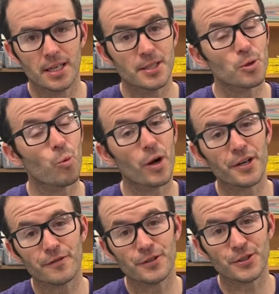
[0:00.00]
It's a
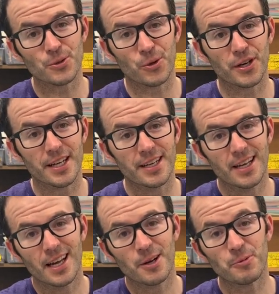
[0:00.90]
wonderful story.
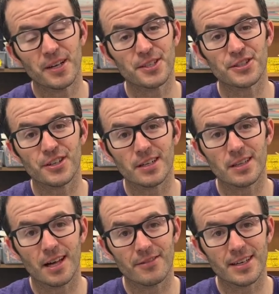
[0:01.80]
Readers are going to
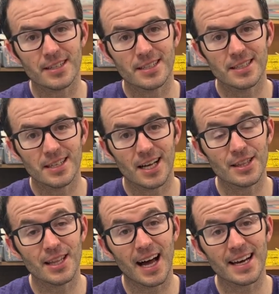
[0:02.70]
love it. A
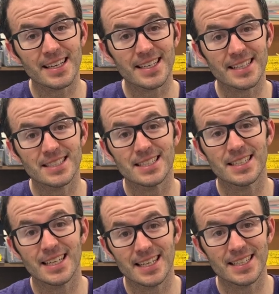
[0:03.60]
lot of kids
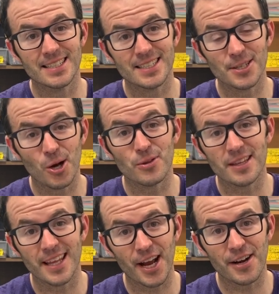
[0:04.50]
need to know
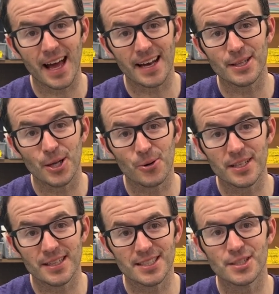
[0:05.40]
that they are not alone
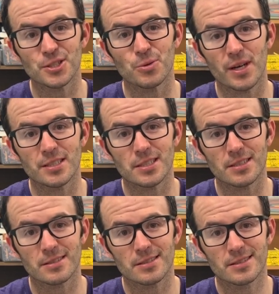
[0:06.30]
in this situation.